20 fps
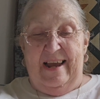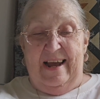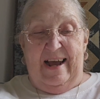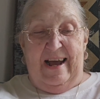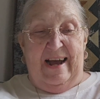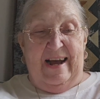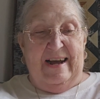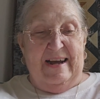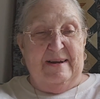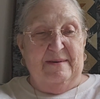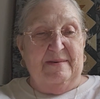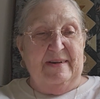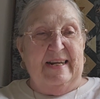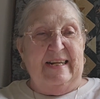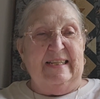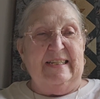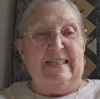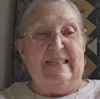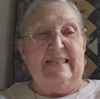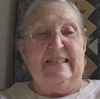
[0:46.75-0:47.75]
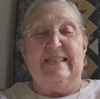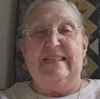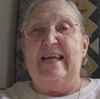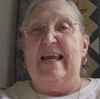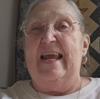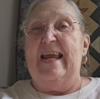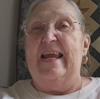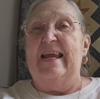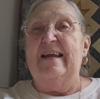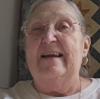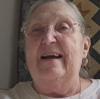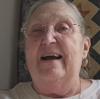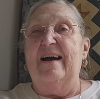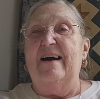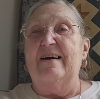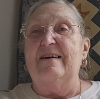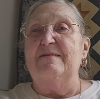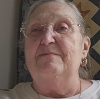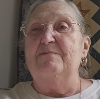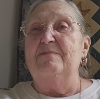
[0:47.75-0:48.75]
Needless to say,
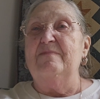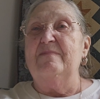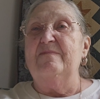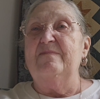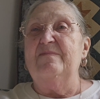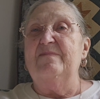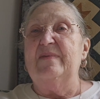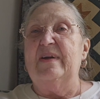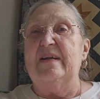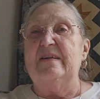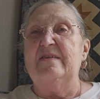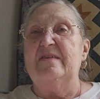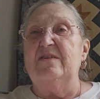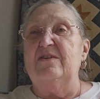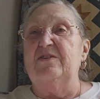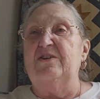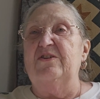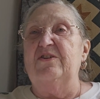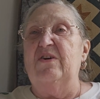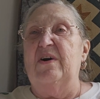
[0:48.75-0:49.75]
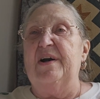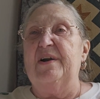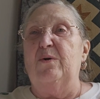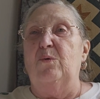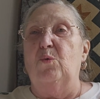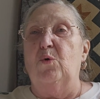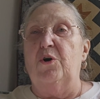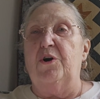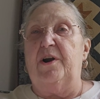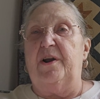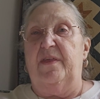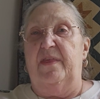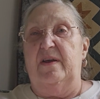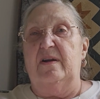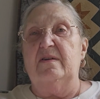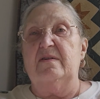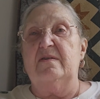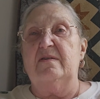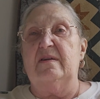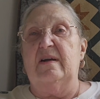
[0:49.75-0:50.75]
I still don't know how to work this.